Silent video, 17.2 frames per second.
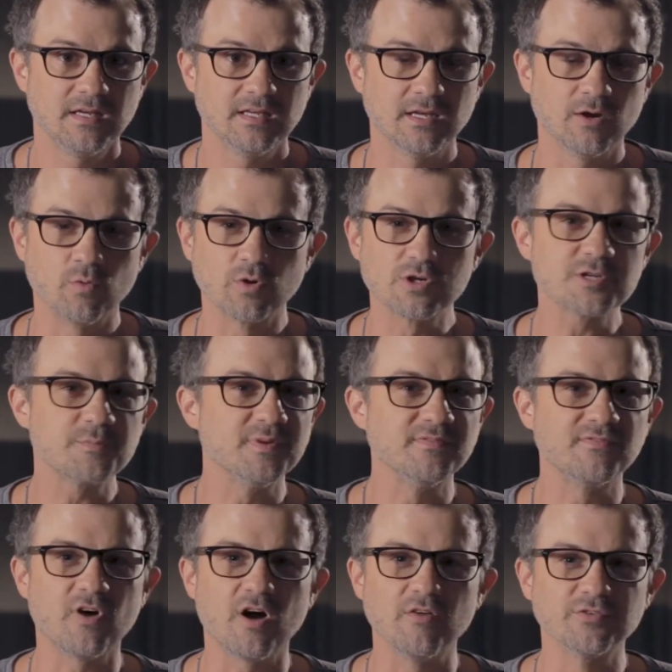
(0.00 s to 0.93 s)
And now worship
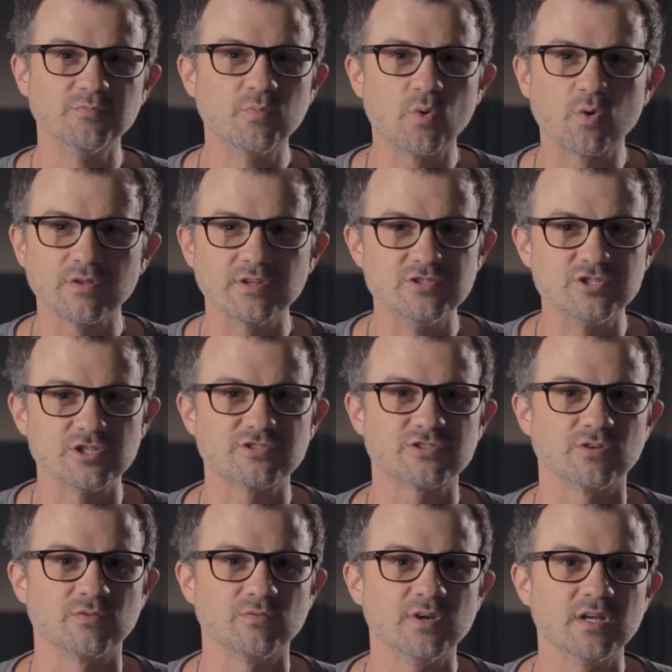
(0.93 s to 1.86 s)
involves more than
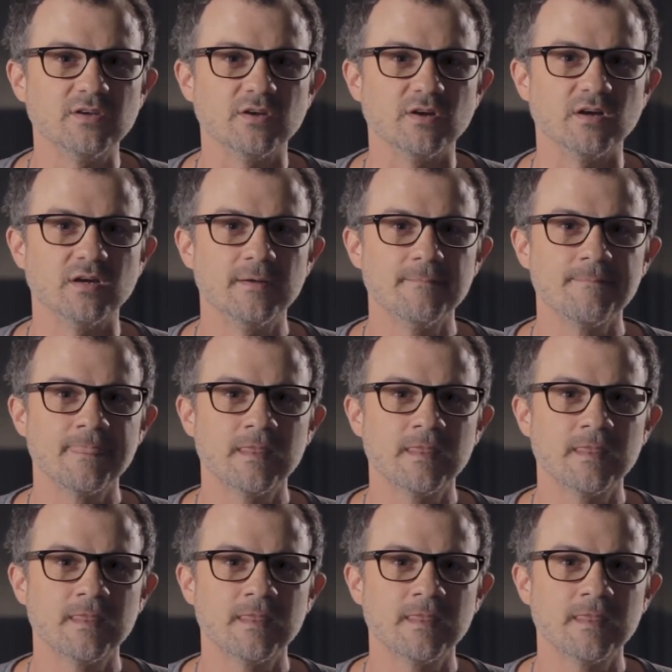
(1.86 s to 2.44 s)
just surrender,